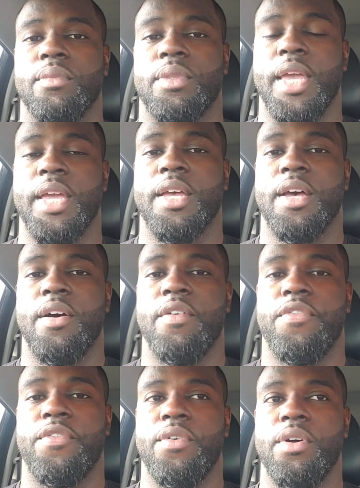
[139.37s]
think
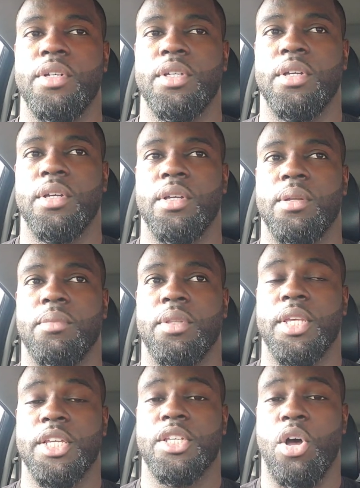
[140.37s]
of
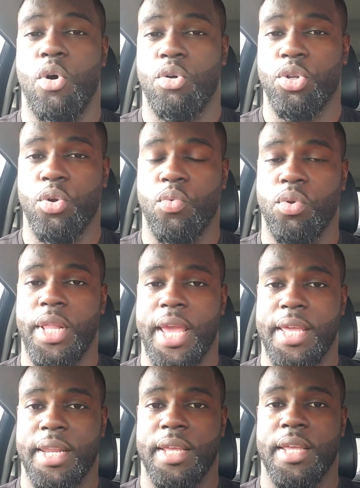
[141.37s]
this older
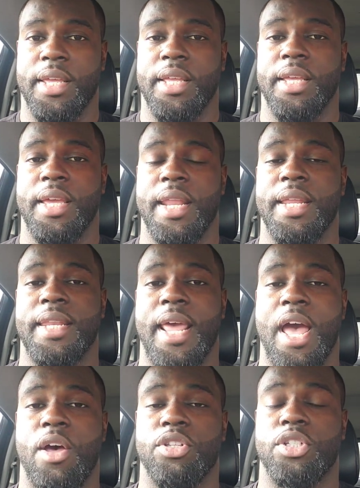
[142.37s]
lady getting
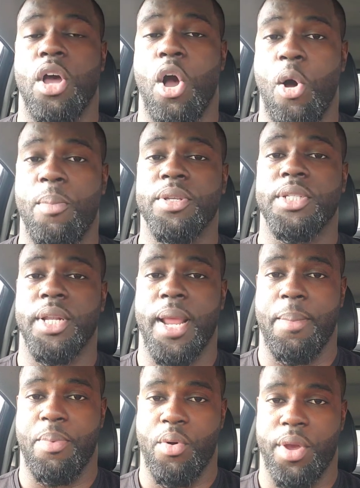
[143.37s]
down to almost to
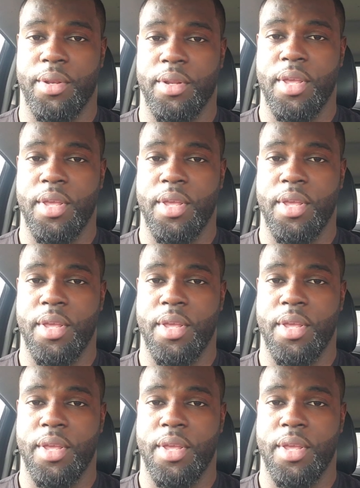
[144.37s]
that point,